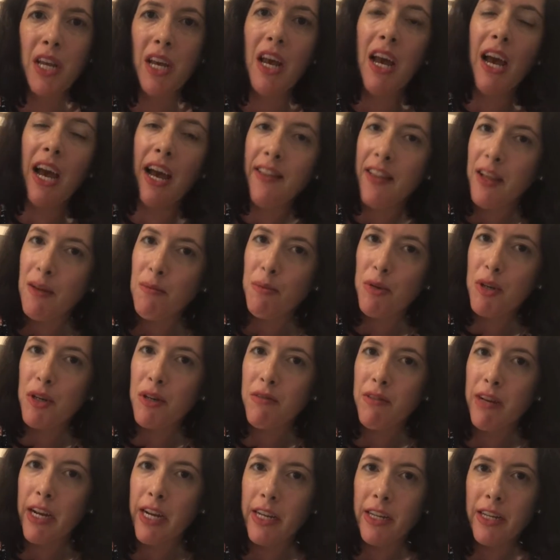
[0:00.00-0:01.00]
and then
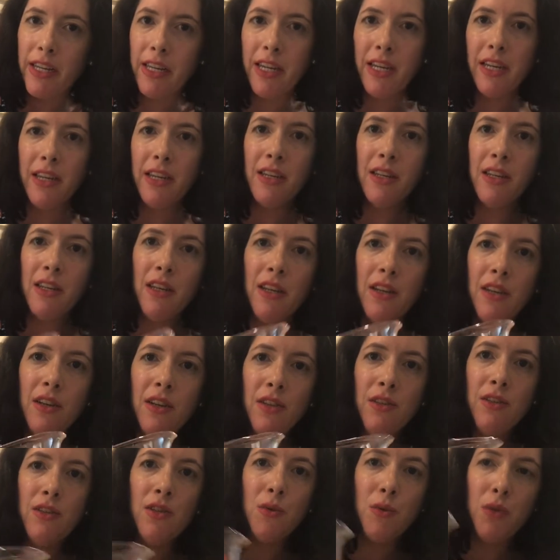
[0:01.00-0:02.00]
pureeing it.
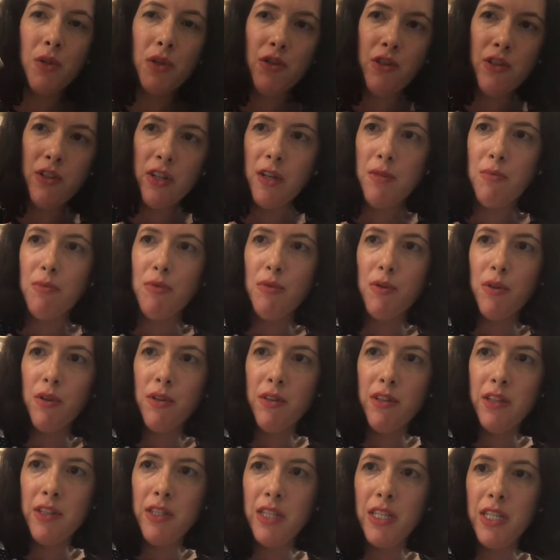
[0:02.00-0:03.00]
So we're just gonna pour
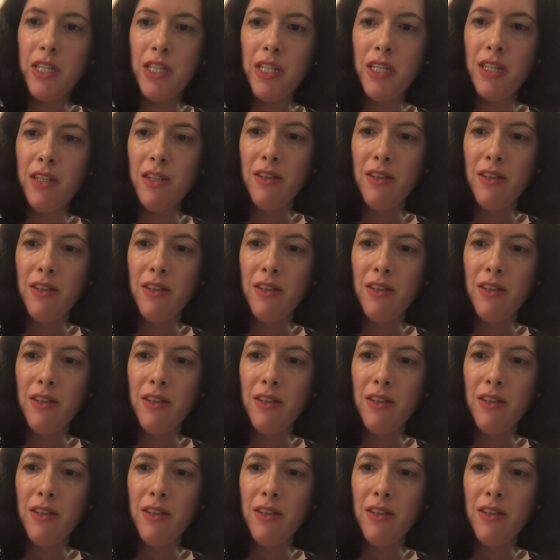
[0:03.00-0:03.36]
this in.